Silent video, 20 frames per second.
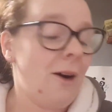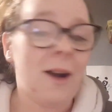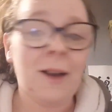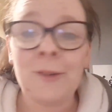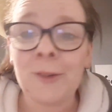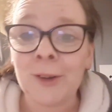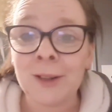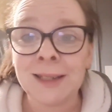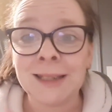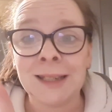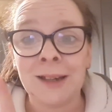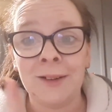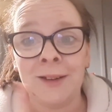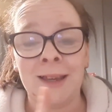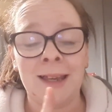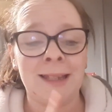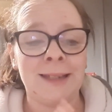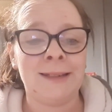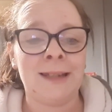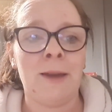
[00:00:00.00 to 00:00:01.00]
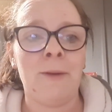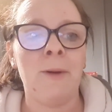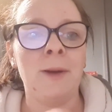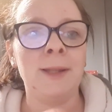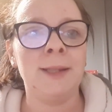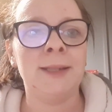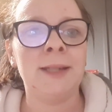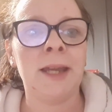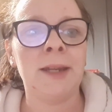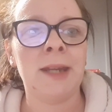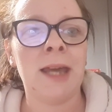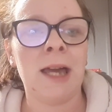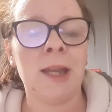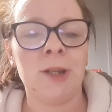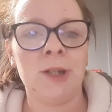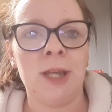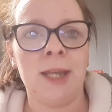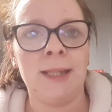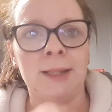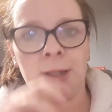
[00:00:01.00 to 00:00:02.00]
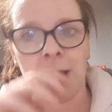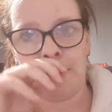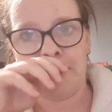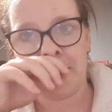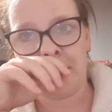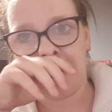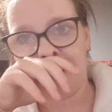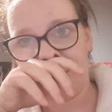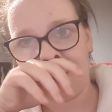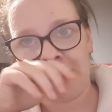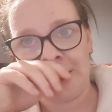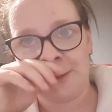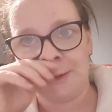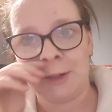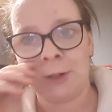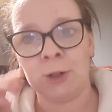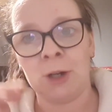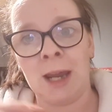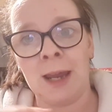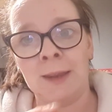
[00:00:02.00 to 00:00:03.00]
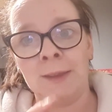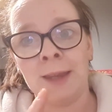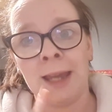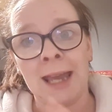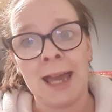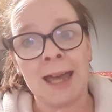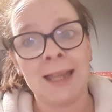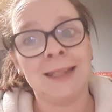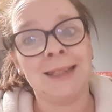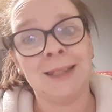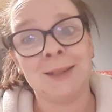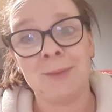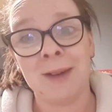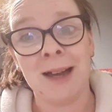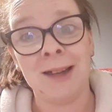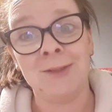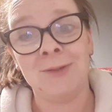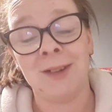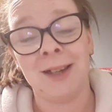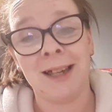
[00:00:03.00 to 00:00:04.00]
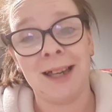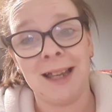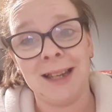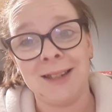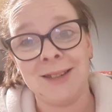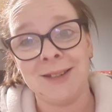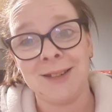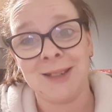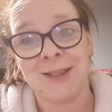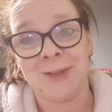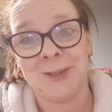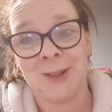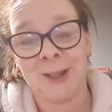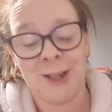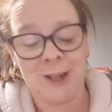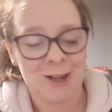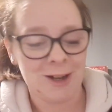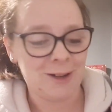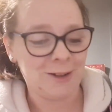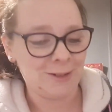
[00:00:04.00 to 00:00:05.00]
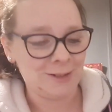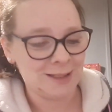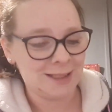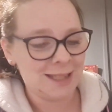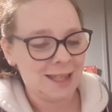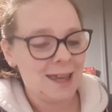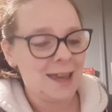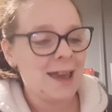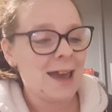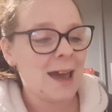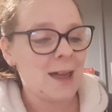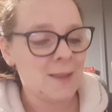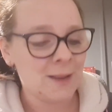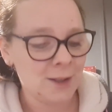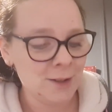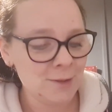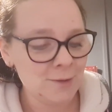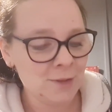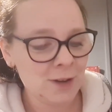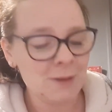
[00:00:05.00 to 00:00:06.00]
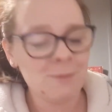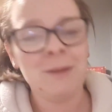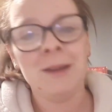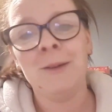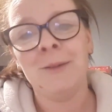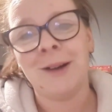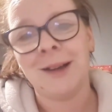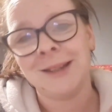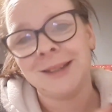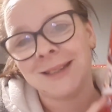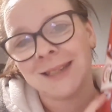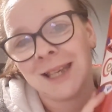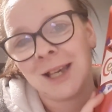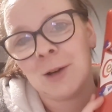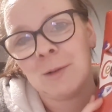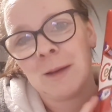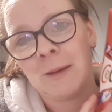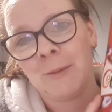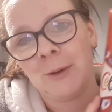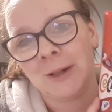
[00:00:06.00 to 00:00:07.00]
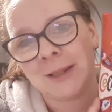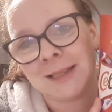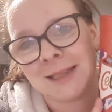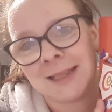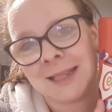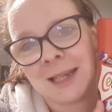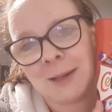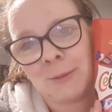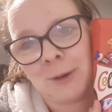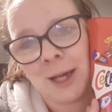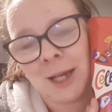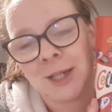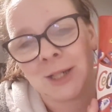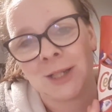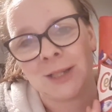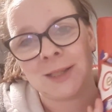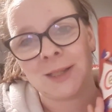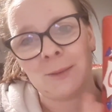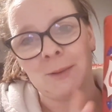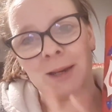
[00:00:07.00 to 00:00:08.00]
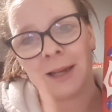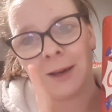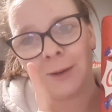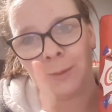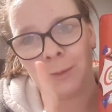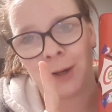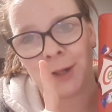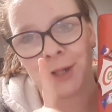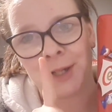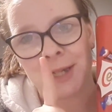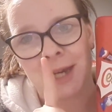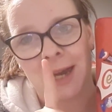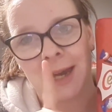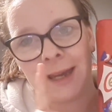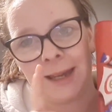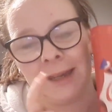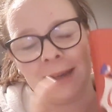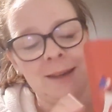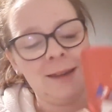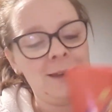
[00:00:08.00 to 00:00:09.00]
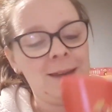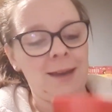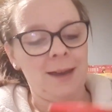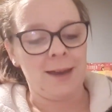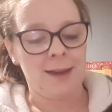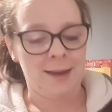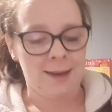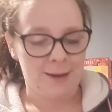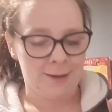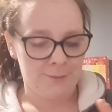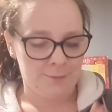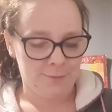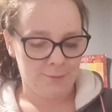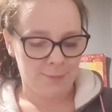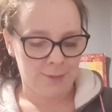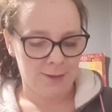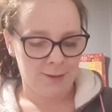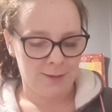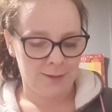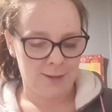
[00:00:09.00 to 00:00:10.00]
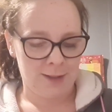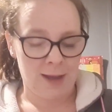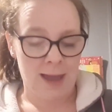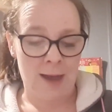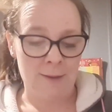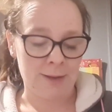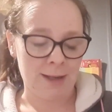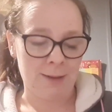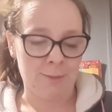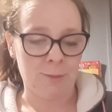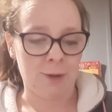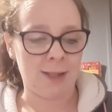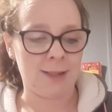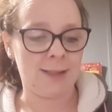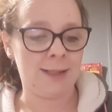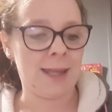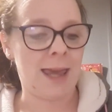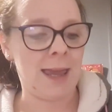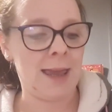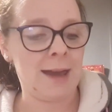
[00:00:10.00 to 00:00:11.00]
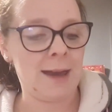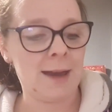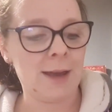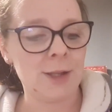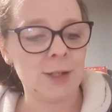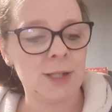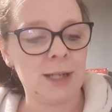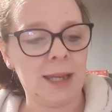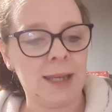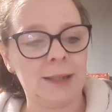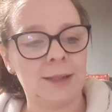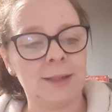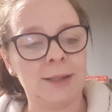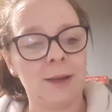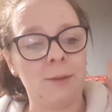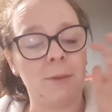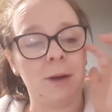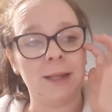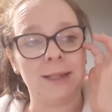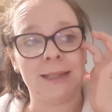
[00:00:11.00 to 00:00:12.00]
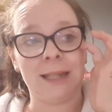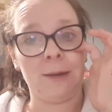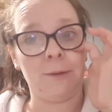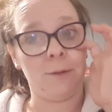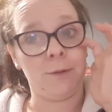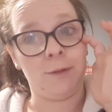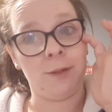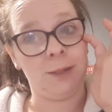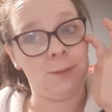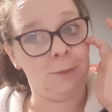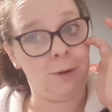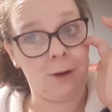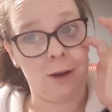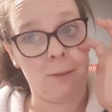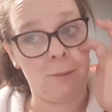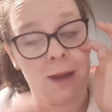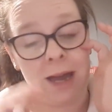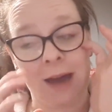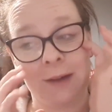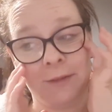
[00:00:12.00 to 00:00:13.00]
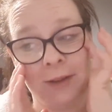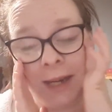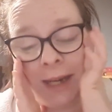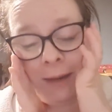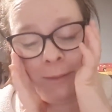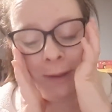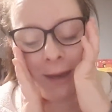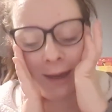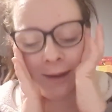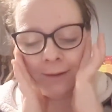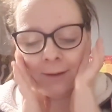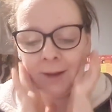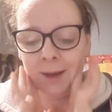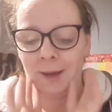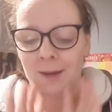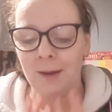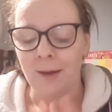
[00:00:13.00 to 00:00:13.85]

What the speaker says: I forgot to tell you yesterday, we went to Dad and Angie's to go pick up the Christmas train. They had some advent calendars for the girls, and they couldn't find me one, so they got me a box of celebrations. I'm allowed one a day. I haven't had mine today yet, actually, so I might save it for tomorrow. I might have it in a bit.